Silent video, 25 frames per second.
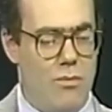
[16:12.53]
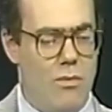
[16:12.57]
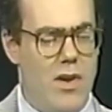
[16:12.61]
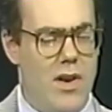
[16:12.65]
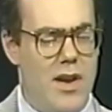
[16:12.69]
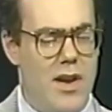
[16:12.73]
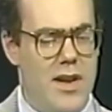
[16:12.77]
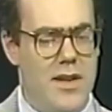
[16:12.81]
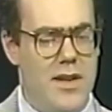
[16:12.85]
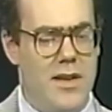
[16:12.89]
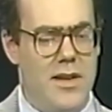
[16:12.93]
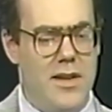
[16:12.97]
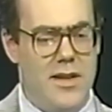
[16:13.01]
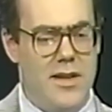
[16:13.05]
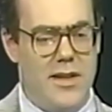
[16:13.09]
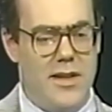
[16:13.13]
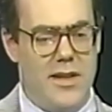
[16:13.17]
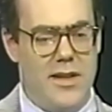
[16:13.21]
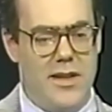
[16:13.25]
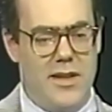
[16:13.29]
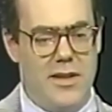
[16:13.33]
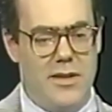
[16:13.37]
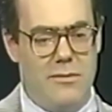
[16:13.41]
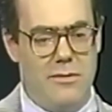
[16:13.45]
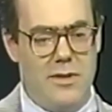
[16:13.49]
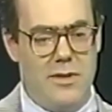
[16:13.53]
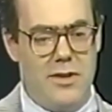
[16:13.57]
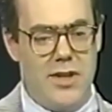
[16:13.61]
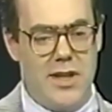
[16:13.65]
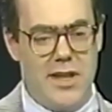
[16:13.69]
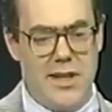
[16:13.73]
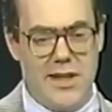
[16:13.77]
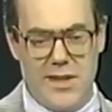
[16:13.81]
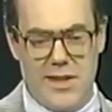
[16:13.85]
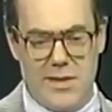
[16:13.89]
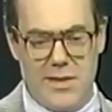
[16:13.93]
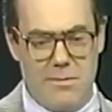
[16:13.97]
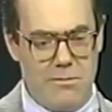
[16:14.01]
one which
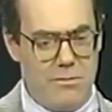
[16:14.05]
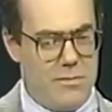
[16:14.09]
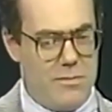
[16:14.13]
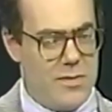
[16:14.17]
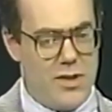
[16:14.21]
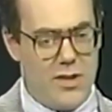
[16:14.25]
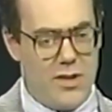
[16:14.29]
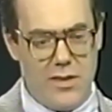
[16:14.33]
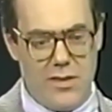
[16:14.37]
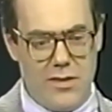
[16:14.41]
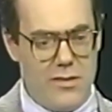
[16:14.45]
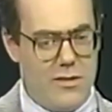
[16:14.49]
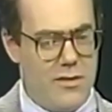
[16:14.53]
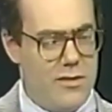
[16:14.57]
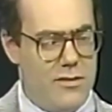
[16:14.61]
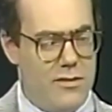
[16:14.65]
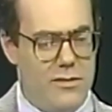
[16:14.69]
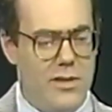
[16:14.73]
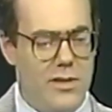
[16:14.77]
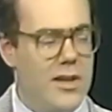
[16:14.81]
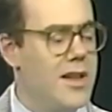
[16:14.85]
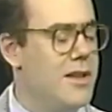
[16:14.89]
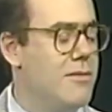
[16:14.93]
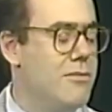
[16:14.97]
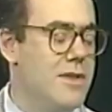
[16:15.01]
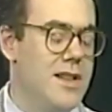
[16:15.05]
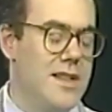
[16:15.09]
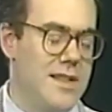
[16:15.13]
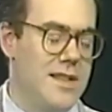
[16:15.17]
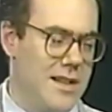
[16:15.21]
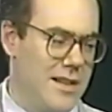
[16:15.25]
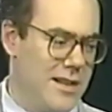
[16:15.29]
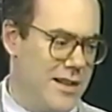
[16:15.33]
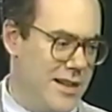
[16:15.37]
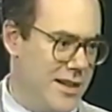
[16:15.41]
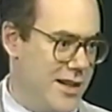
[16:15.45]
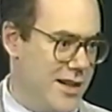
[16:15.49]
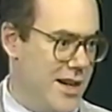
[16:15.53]
has only
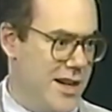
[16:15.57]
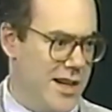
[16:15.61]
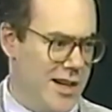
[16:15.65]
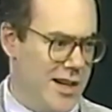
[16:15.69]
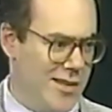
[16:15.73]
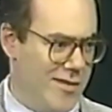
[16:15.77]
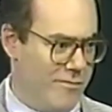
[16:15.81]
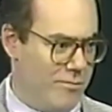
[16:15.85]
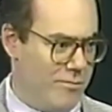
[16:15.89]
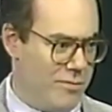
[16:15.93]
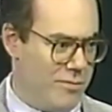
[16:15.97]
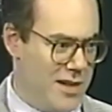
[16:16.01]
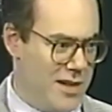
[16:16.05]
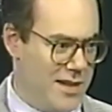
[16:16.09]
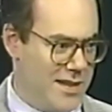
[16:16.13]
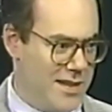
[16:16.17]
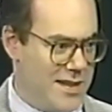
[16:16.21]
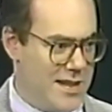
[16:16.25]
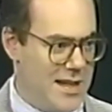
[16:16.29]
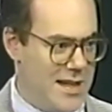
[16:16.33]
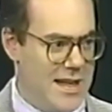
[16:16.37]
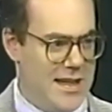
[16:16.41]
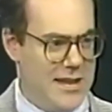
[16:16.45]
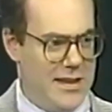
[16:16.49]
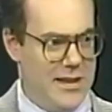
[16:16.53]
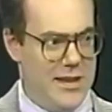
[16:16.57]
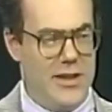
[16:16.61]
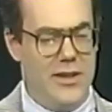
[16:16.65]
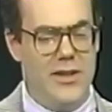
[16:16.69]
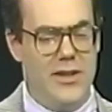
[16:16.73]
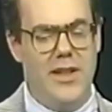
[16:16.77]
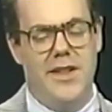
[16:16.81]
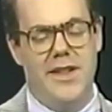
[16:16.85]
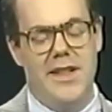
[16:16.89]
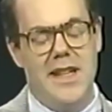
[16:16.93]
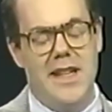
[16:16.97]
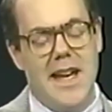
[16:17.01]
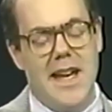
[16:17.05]
recently gone out of print, sadly,
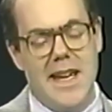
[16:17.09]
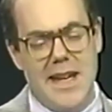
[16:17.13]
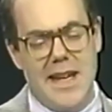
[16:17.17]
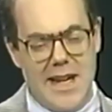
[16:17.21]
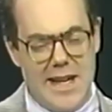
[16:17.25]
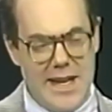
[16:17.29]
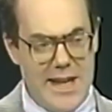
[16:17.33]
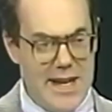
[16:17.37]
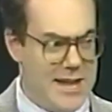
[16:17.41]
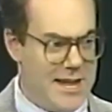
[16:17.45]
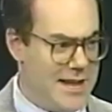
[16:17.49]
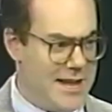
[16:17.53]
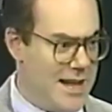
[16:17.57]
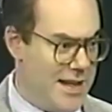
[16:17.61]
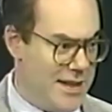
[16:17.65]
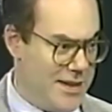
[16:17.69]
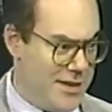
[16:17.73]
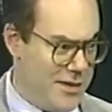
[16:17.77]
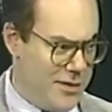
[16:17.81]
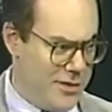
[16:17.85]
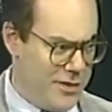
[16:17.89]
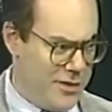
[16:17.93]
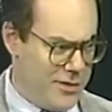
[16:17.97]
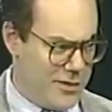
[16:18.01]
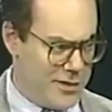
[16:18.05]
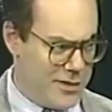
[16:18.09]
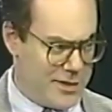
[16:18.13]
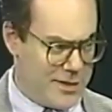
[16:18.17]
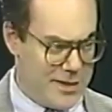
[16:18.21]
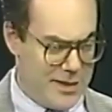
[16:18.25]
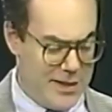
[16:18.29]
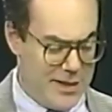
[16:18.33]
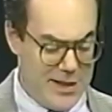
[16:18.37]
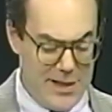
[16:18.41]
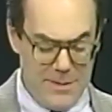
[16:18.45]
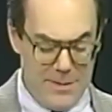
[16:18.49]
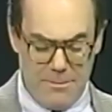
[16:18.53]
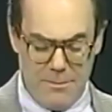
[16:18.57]
called the AIA Guide to New York
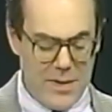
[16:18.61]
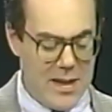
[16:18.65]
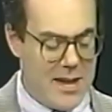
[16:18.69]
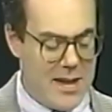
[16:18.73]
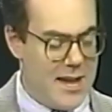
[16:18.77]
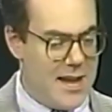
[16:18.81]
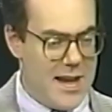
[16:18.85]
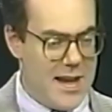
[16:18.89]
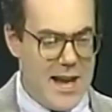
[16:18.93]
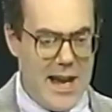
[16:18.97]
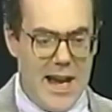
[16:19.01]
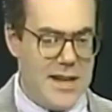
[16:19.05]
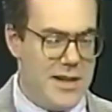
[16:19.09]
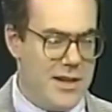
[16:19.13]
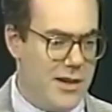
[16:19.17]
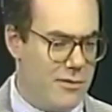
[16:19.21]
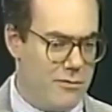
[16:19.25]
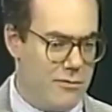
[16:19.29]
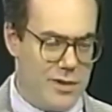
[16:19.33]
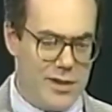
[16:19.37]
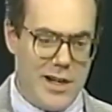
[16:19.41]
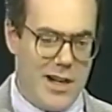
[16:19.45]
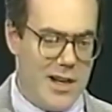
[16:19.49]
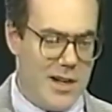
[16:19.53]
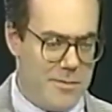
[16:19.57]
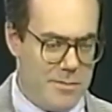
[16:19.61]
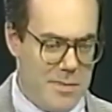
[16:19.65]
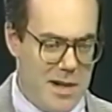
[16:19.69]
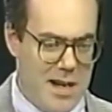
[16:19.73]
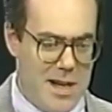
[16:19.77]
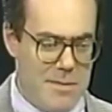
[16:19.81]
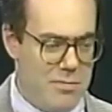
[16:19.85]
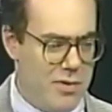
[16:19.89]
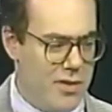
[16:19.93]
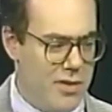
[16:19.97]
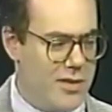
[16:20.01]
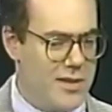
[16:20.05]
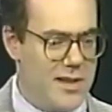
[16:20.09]
City. I don't regard
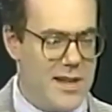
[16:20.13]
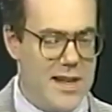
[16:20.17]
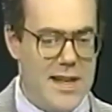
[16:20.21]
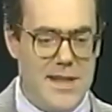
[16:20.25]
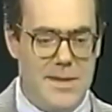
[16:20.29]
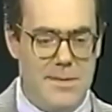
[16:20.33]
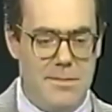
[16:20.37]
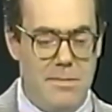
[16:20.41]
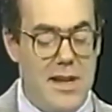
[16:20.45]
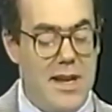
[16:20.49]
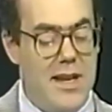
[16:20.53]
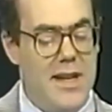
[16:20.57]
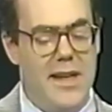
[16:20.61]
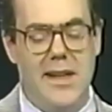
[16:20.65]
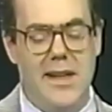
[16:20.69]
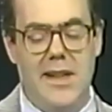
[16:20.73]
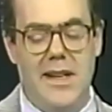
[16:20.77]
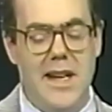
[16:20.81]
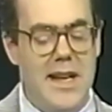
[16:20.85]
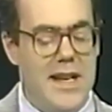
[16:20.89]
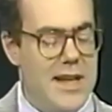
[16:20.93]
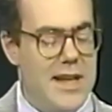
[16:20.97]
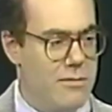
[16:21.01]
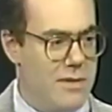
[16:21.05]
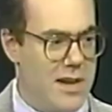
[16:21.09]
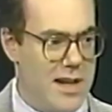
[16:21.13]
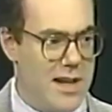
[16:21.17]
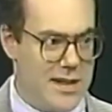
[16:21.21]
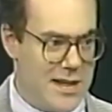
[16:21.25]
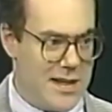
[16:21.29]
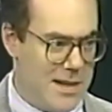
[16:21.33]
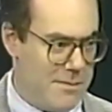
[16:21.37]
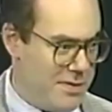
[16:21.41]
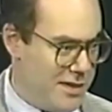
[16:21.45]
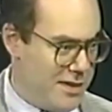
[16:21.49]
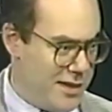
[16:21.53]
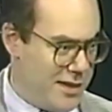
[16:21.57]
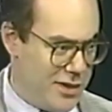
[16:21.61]
my book as being in any way
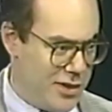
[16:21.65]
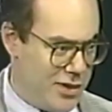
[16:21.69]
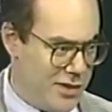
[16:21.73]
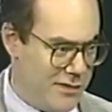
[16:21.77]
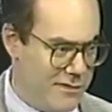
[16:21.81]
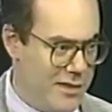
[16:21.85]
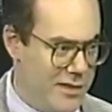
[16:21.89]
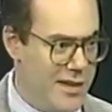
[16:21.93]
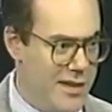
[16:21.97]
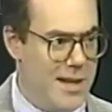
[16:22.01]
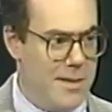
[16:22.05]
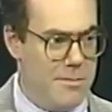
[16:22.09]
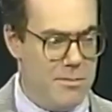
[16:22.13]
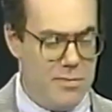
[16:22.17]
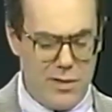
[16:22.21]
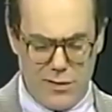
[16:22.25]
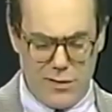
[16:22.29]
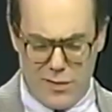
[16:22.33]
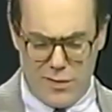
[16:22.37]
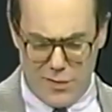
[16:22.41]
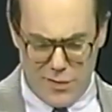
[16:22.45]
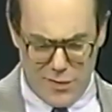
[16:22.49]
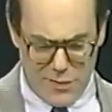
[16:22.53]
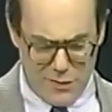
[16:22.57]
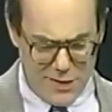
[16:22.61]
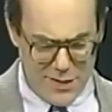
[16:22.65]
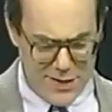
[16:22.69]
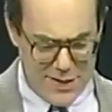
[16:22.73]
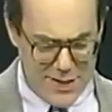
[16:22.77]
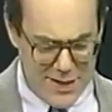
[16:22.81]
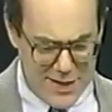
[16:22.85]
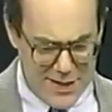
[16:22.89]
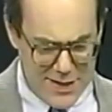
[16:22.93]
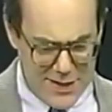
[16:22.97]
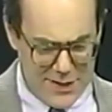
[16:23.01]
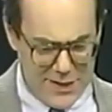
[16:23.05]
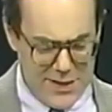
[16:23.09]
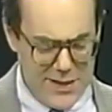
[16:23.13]
competition for that book. They're two
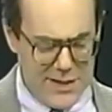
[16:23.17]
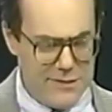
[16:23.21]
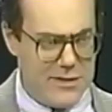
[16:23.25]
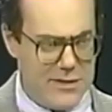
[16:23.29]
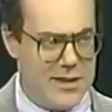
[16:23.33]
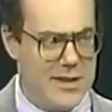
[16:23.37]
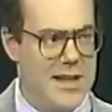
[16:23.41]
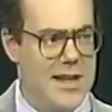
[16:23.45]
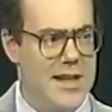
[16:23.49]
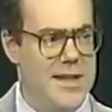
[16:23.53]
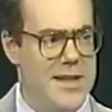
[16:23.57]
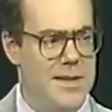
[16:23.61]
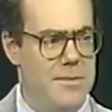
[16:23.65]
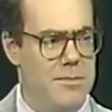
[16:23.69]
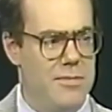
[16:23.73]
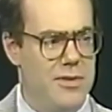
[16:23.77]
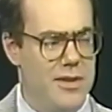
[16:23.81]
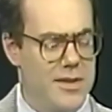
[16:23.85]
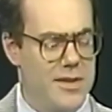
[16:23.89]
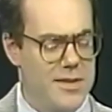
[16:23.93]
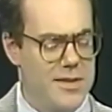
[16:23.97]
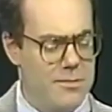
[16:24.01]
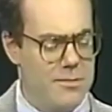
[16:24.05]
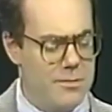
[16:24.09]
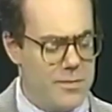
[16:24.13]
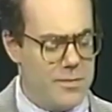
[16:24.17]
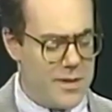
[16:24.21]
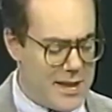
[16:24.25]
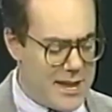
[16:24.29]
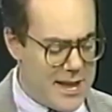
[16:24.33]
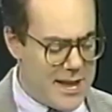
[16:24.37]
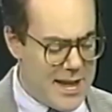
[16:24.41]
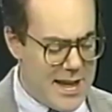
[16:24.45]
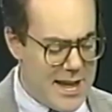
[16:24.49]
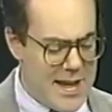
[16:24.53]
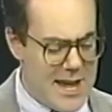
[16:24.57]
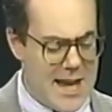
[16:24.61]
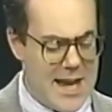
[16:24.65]
entirely different kinds of books. But
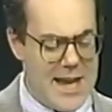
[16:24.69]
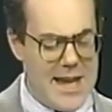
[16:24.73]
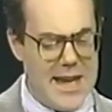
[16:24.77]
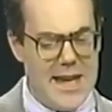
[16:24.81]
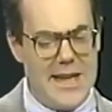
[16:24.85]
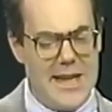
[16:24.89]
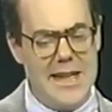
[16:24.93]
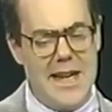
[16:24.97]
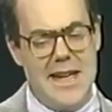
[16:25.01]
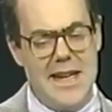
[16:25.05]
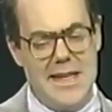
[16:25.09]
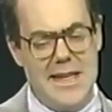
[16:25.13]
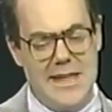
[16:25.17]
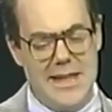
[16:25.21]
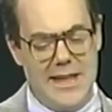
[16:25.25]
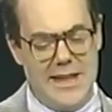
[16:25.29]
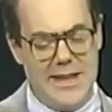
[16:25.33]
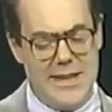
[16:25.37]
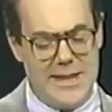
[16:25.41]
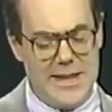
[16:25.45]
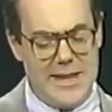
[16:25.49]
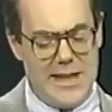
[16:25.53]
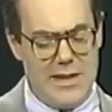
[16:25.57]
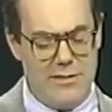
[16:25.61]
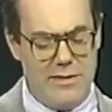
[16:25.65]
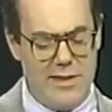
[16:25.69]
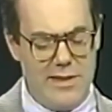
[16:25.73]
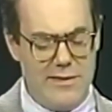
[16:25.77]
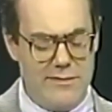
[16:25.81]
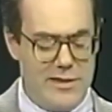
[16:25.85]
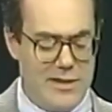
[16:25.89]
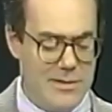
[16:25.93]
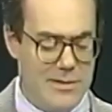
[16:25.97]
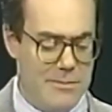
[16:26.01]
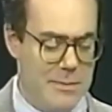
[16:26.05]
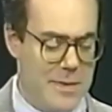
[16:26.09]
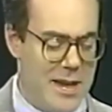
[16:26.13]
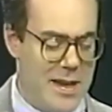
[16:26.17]
the AIA Guide does,
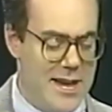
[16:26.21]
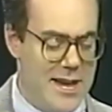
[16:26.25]
however.